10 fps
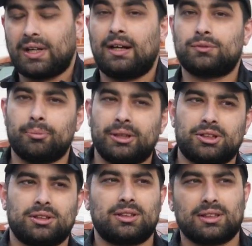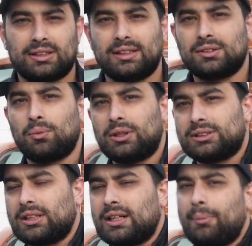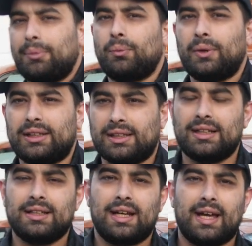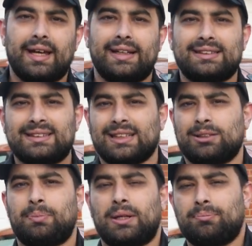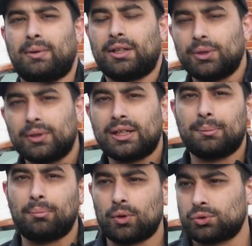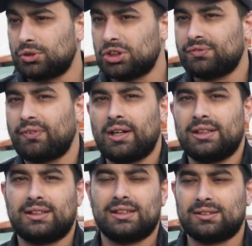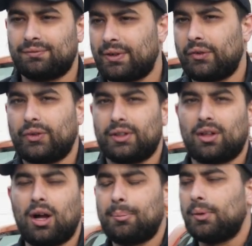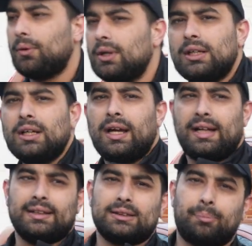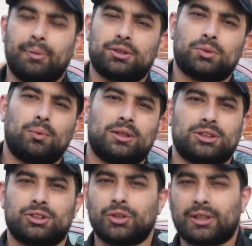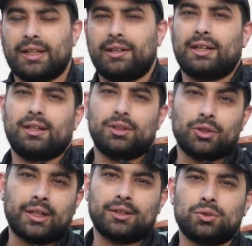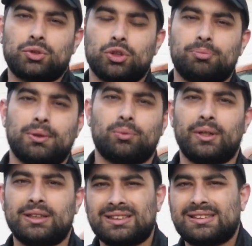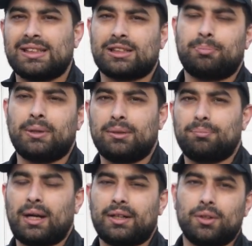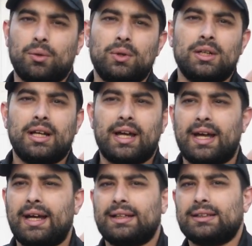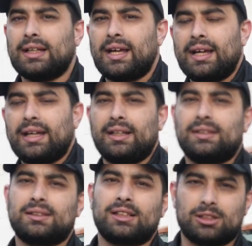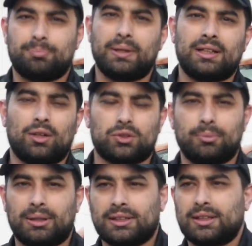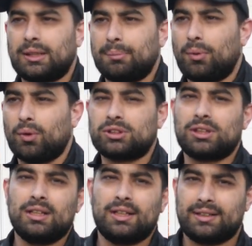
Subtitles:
I have to mention that the diesel ones are coming with a 6-speed manual gearbox, which is fairly decent, very reliable, and the petrol ones you get to choose between 6-speed manual and a 6-speed automatic gearbox.